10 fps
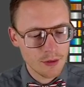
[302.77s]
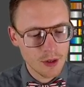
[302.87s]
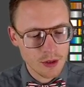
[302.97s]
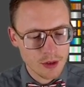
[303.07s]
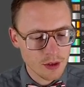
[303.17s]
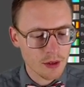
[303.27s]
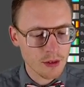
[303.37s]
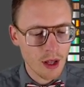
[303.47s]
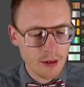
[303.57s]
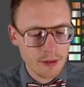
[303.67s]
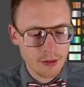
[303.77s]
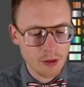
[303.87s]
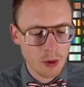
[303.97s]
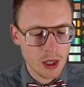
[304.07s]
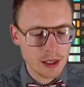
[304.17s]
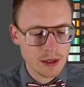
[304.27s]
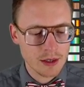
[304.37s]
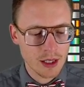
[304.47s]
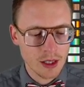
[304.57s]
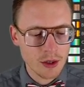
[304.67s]
There's a lot of different
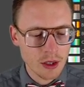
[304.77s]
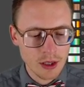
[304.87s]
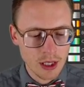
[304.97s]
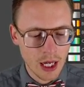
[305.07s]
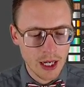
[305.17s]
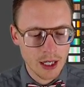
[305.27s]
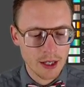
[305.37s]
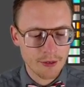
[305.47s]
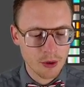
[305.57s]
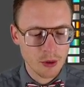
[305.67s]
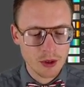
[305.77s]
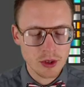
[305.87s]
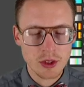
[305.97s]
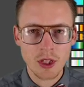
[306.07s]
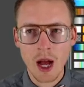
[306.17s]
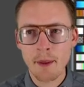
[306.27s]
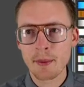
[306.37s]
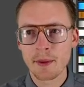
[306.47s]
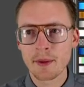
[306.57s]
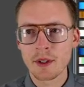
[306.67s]
ones, and you can kind of, if you
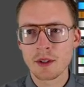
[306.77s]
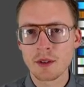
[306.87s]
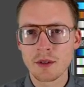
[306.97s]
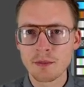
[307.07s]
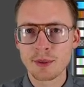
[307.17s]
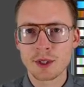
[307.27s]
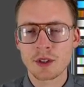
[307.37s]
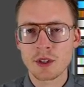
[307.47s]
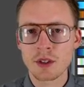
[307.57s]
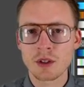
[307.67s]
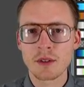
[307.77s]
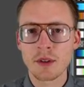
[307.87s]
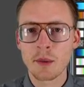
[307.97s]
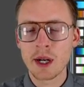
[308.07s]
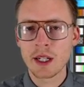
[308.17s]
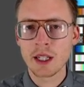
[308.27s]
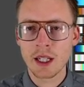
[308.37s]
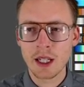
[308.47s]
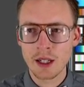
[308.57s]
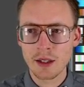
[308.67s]
stop, you put your cursor over one,
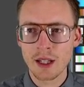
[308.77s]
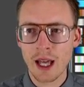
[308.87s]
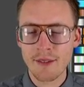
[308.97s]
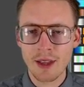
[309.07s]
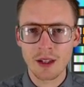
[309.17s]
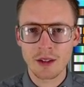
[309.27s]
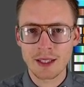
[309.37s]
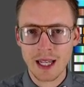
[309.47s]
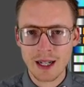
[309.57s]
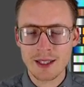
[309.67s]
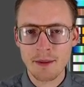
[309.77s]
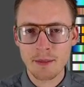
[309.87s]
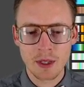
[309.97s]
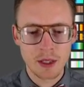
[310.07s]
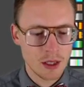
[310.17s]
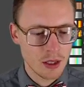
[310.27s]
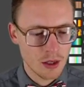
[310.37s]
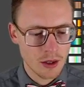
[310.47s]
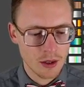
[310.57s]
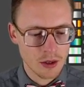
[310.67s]
it'll have that little tech tip
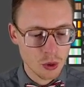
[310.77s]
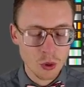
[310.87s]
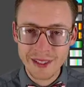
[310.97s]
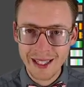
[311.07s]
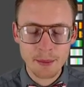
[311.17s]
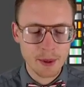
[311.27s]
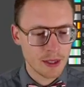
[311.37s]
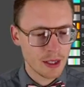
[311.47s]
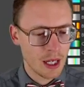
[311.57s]
or tool tip,